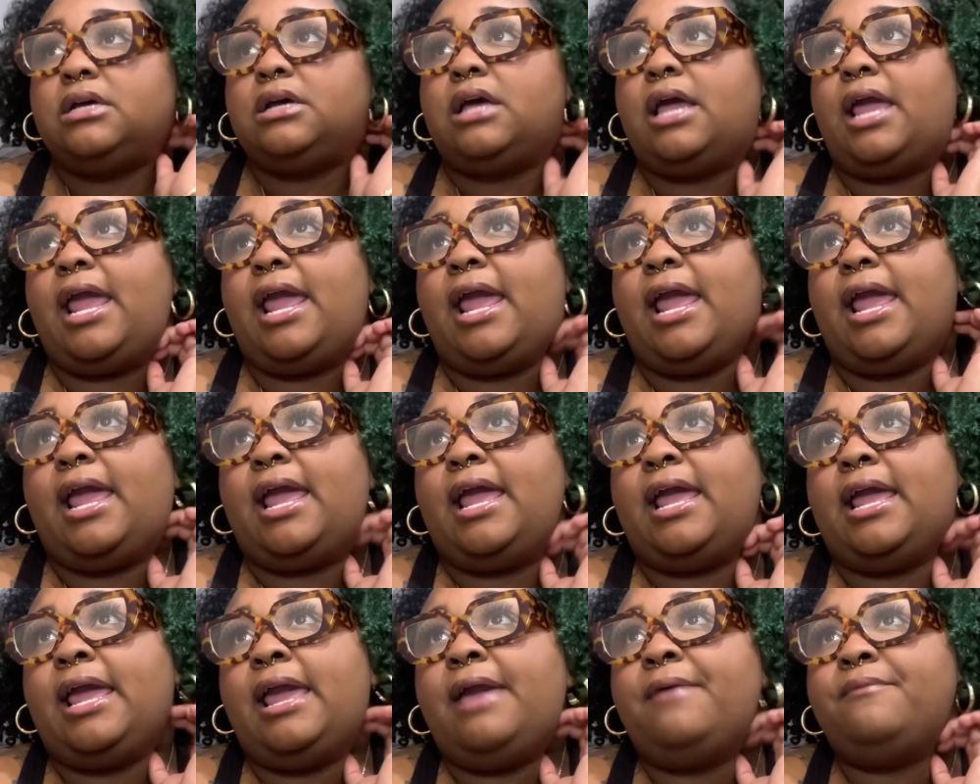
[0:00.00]

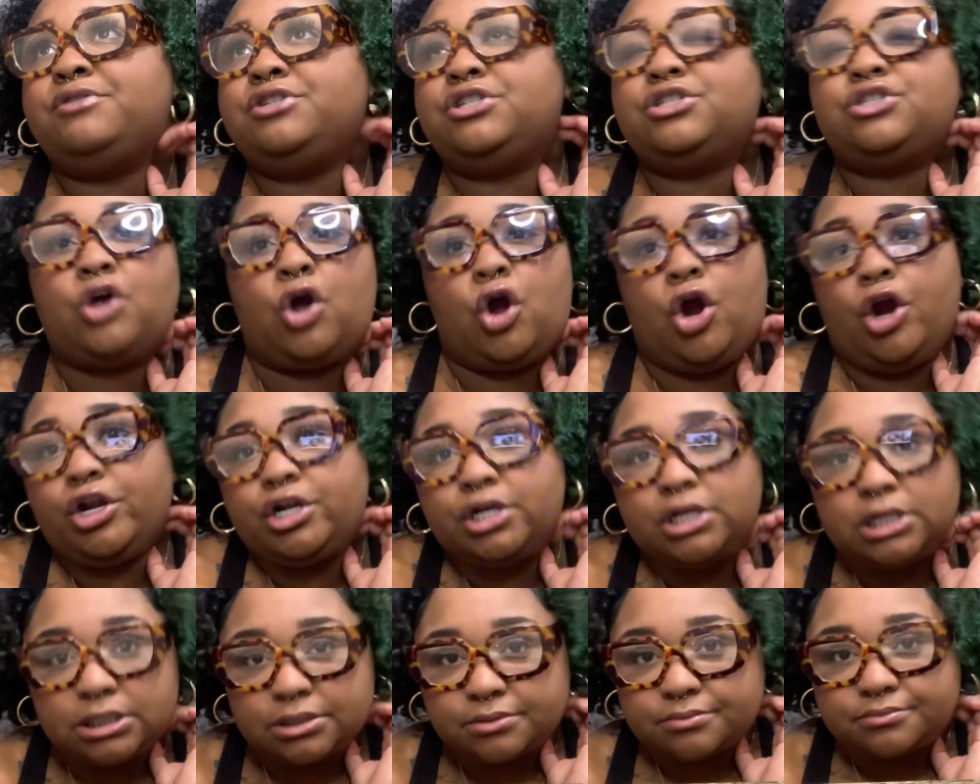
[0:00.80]
and it was just
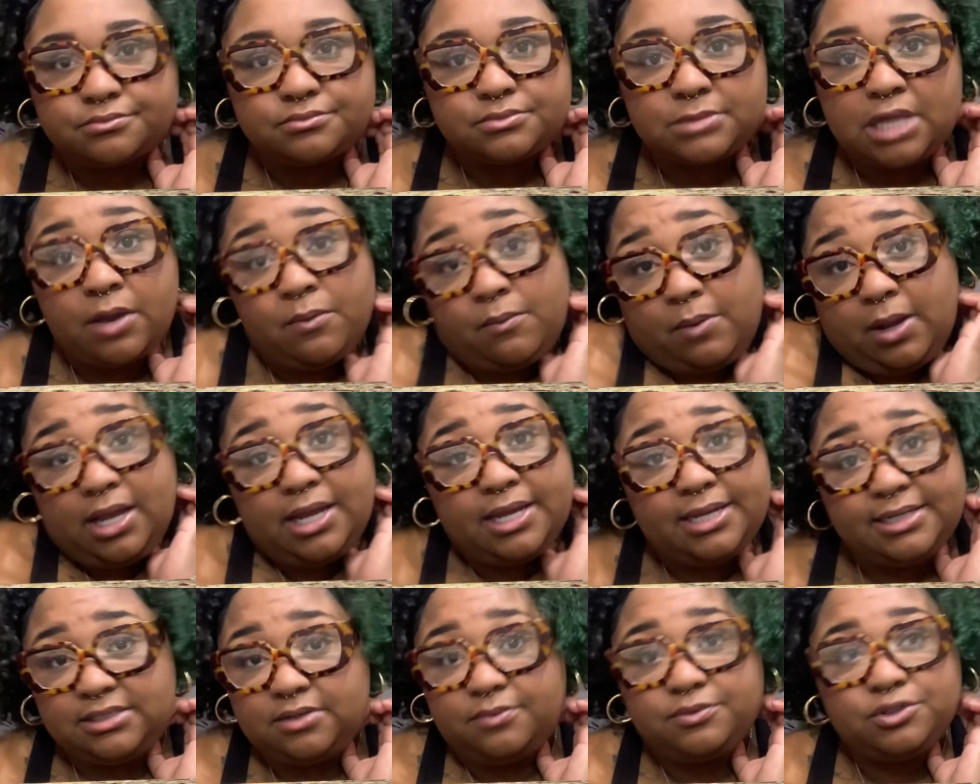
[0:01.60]
harder. It
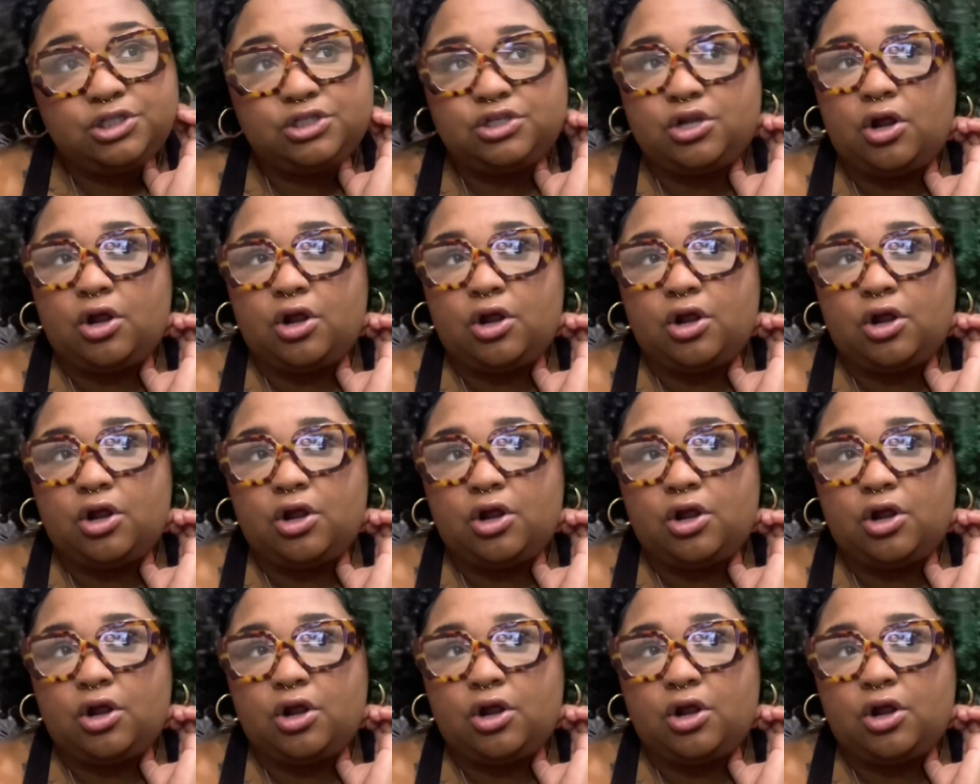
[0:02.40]
was just